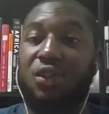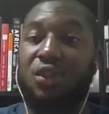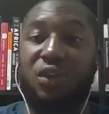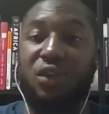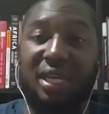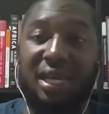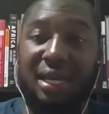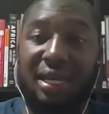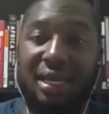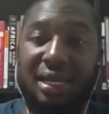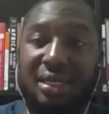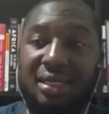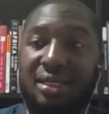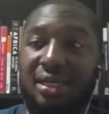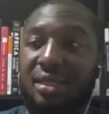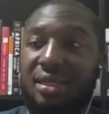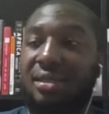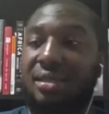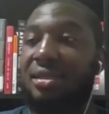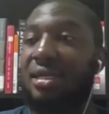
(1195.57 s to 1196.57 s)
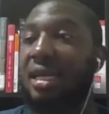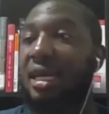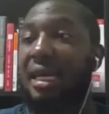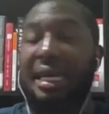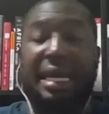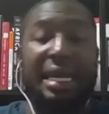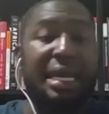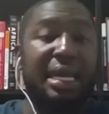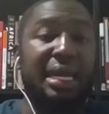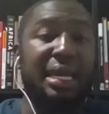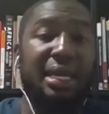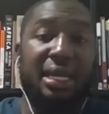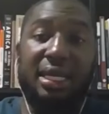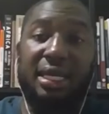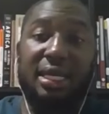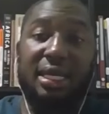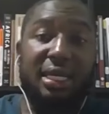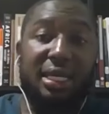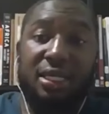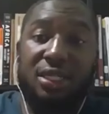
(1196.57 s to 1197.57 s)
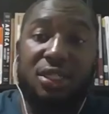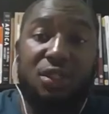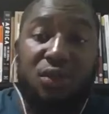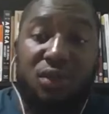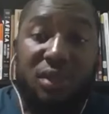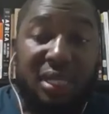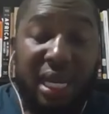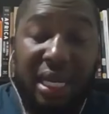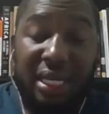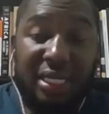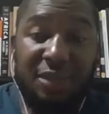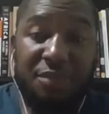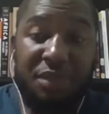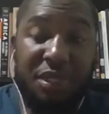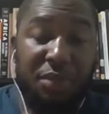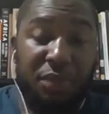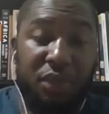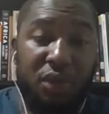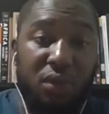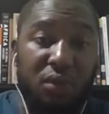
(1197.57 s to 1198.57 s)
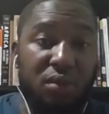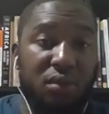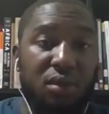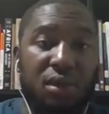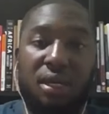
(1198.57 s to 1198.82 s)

during elections, and to silence people.